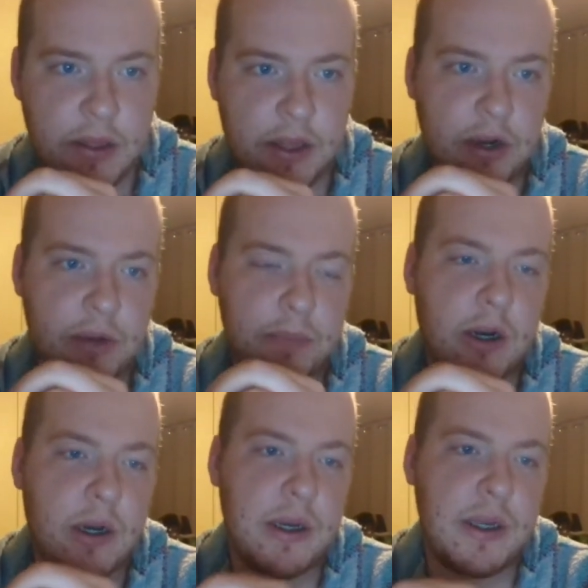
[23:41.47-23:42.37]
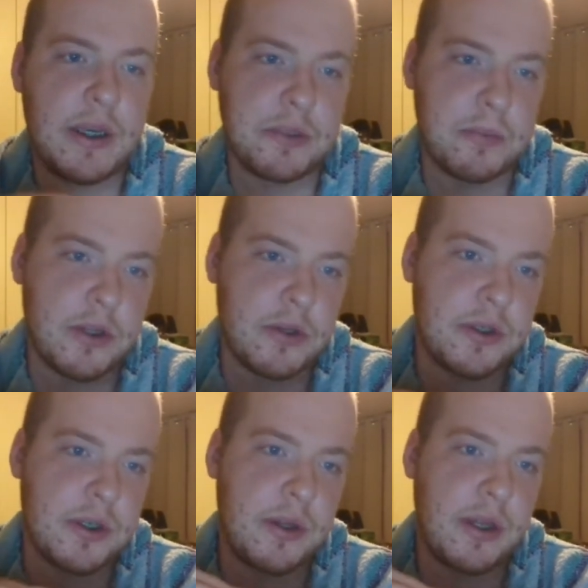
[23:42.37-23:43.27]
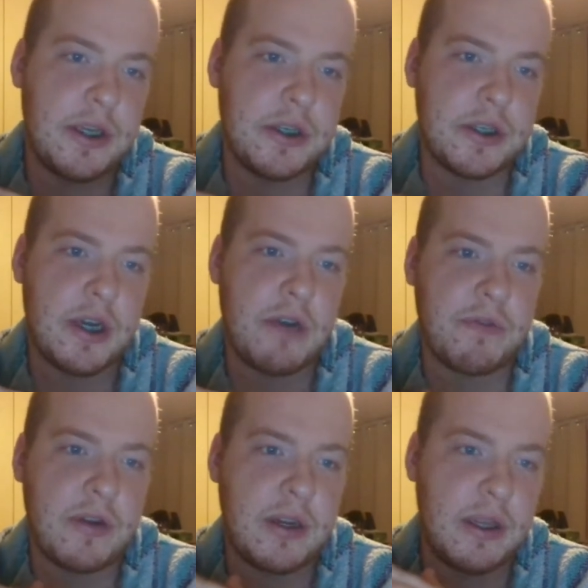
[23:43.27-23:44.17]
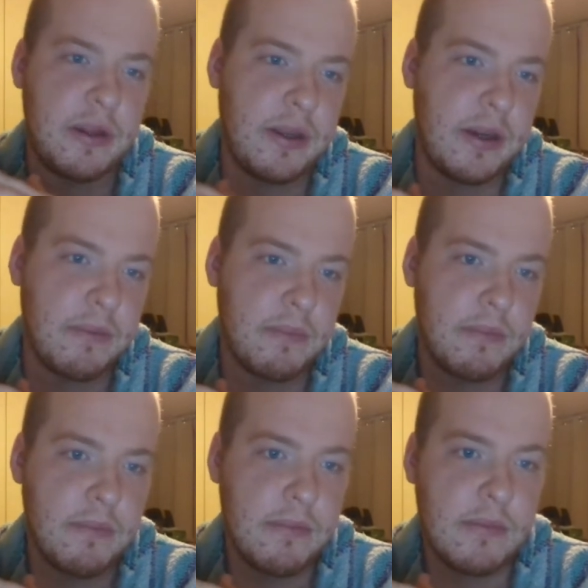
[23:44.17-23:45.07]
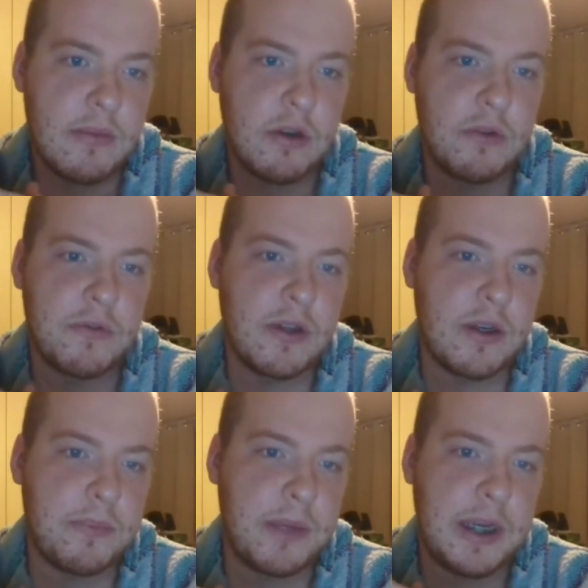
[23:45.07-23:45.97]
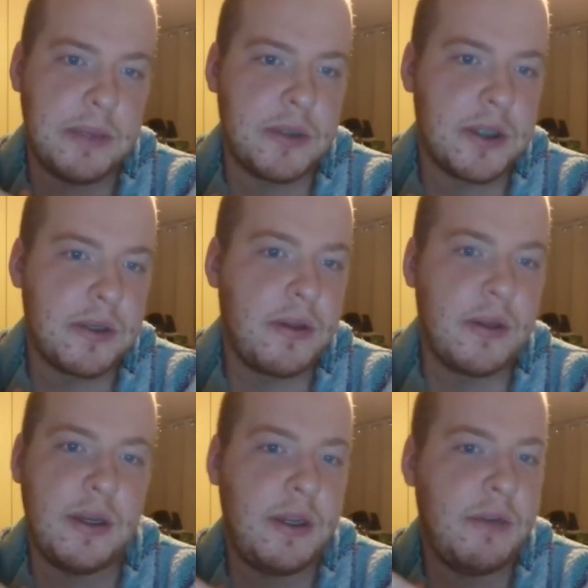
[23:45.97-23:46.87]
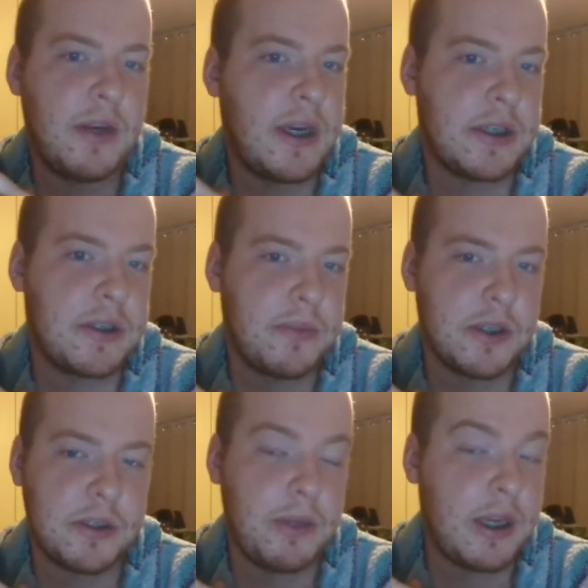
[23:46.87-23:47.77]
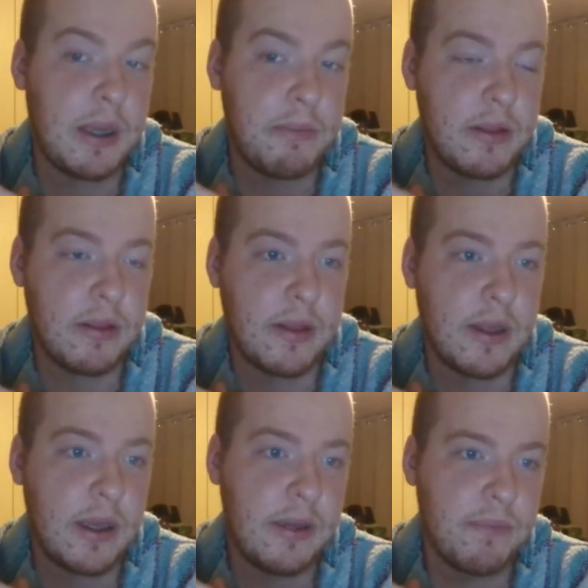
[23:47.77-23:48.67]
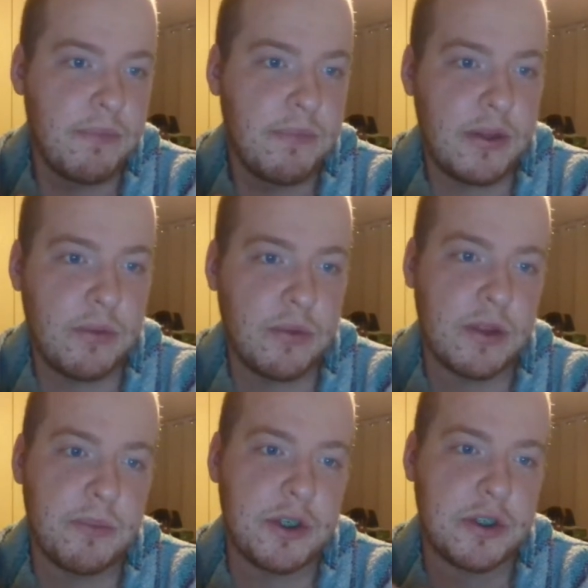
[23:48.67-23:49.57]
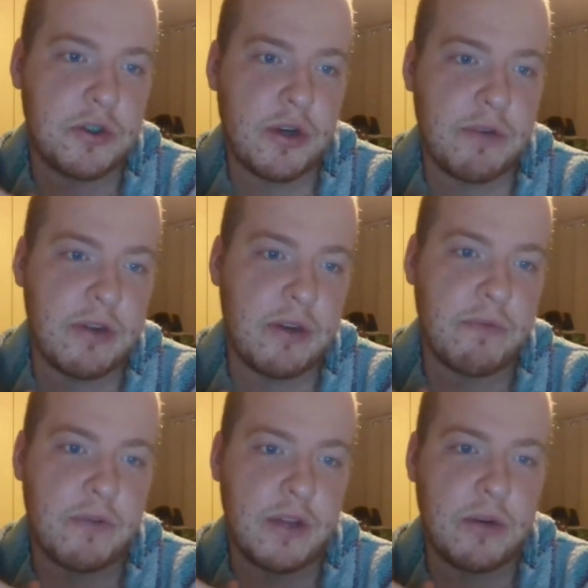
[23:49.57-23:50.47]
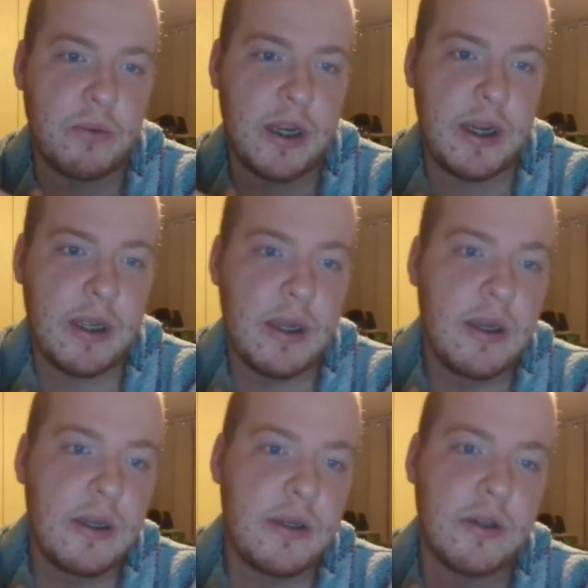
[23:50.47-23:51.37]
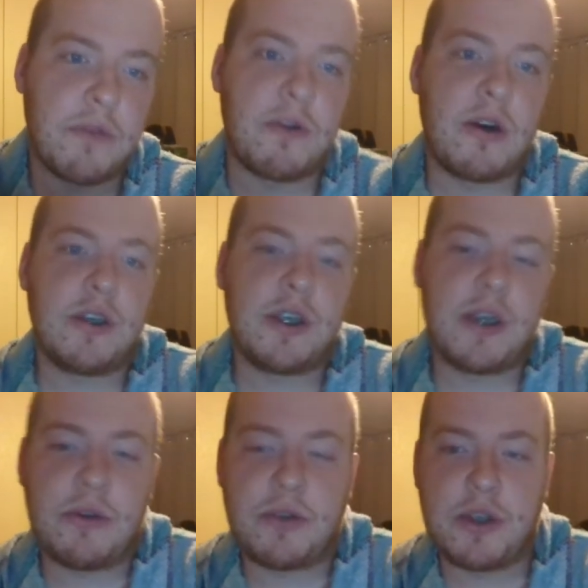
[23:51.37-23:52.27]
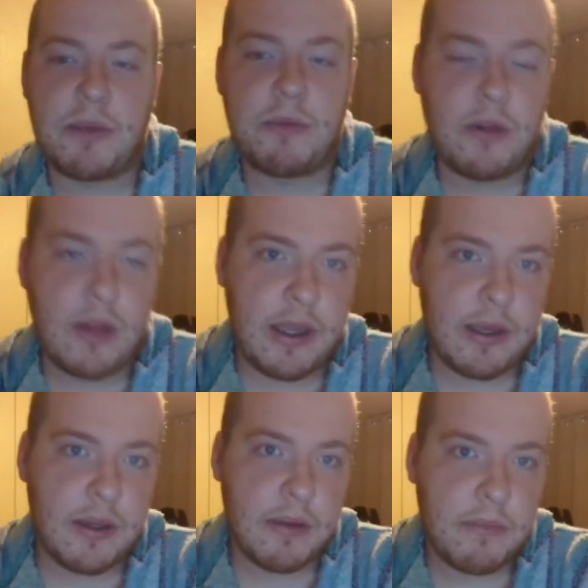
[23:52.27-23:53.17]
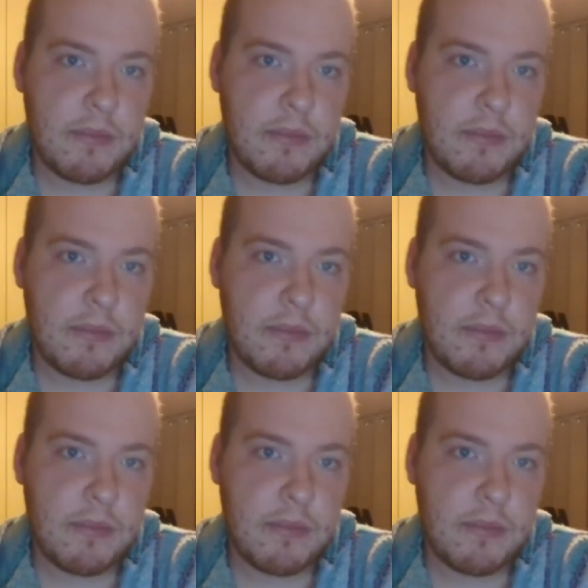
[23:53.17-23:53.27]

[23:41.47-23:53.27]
Thereupon, as mothers lay soft kittling over their babes, then even as the mist became they, and with the mist drifting, fled away to the far south summer land.